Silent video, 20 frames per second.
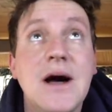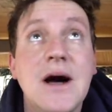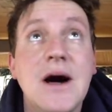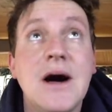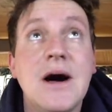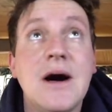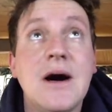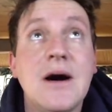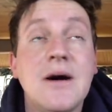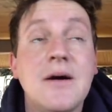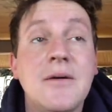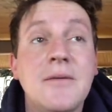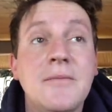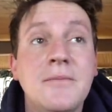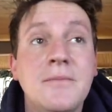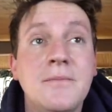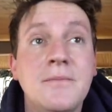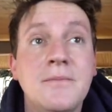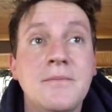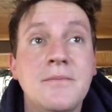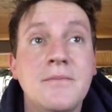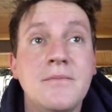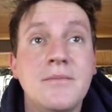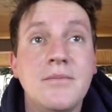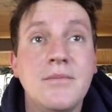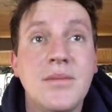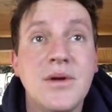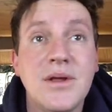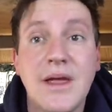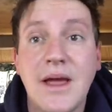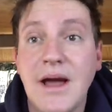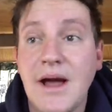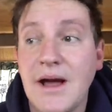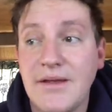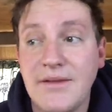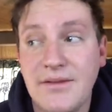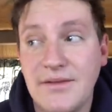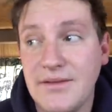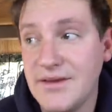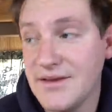Um, but yeah,
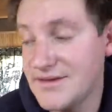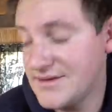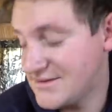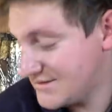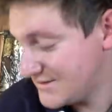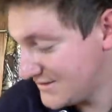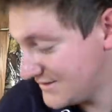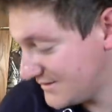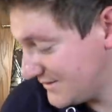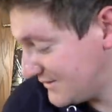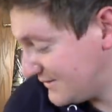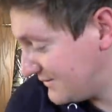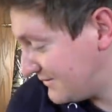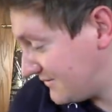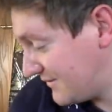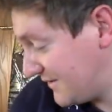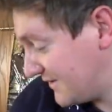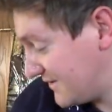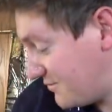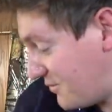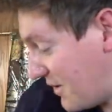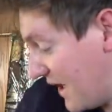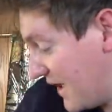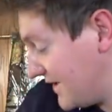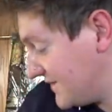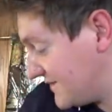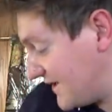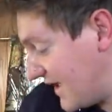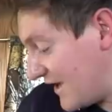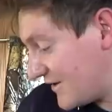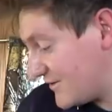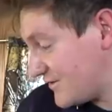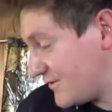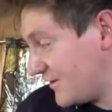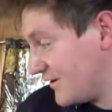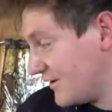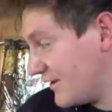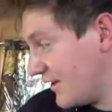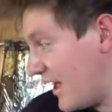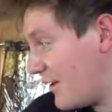this this bed is
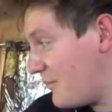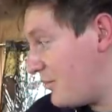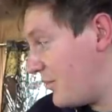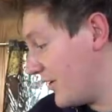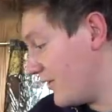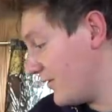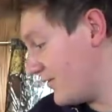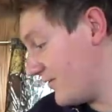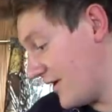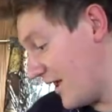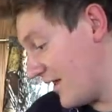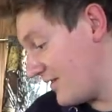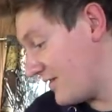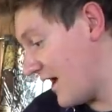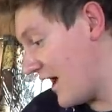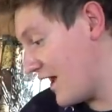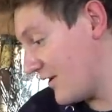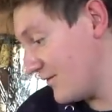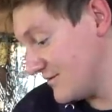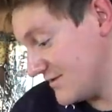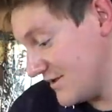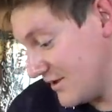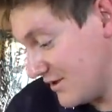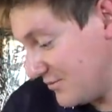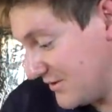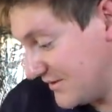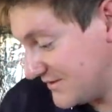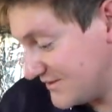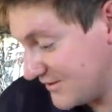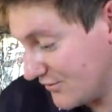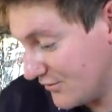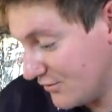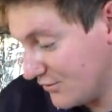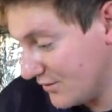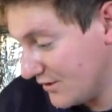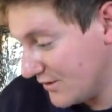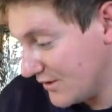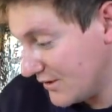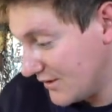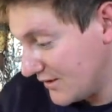actually a lot bigger than I thought it was going to be too.
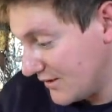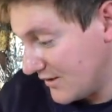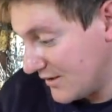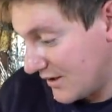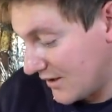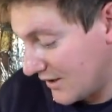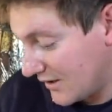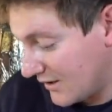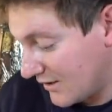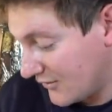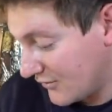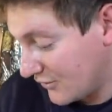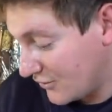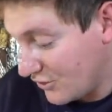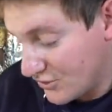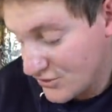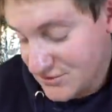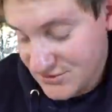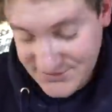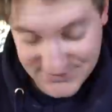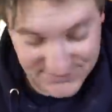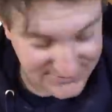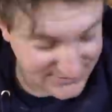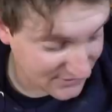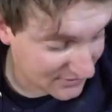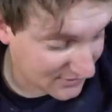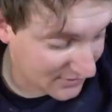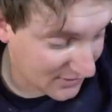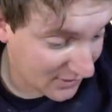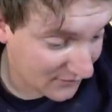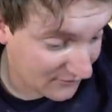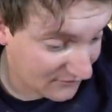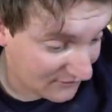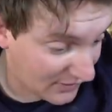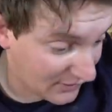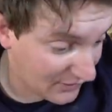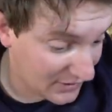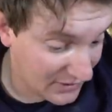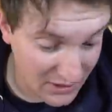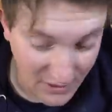Uh, the cushions are, are
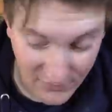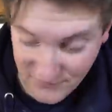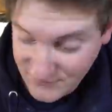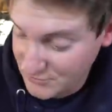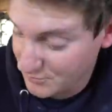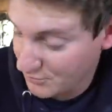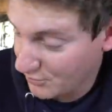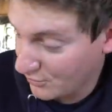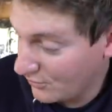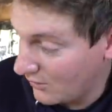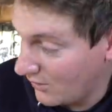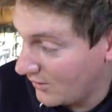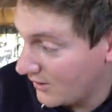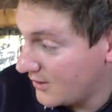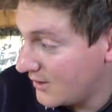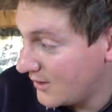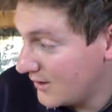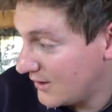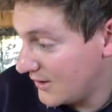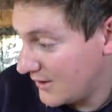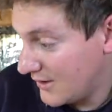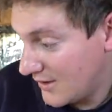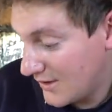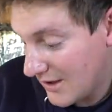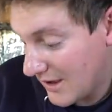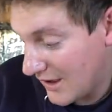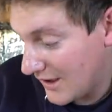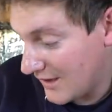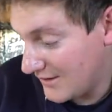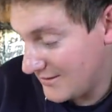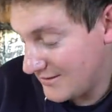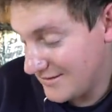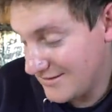very comfortable. I,